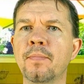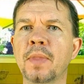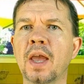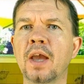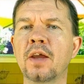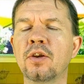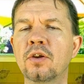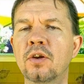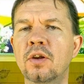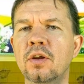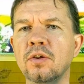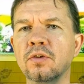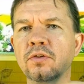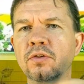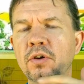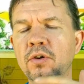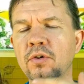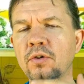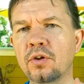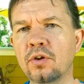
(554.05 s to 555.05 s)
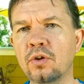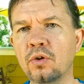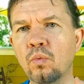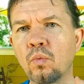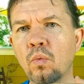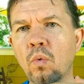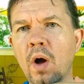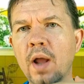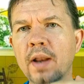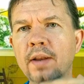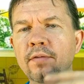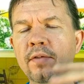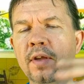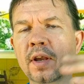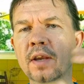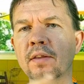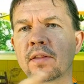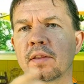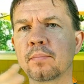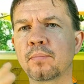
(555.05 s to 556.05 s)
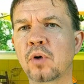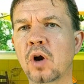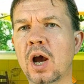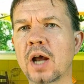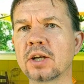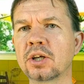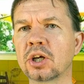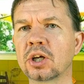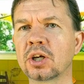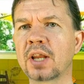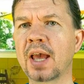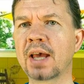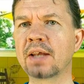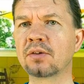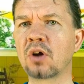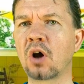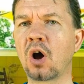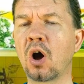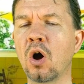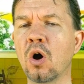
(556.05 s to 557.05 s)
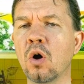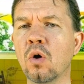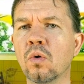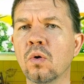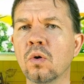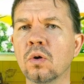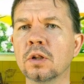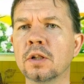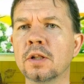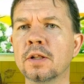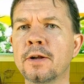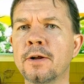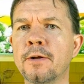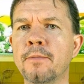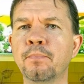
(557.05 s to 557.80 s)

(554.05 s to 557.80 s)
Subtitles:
And so you want to think of the project as a whole.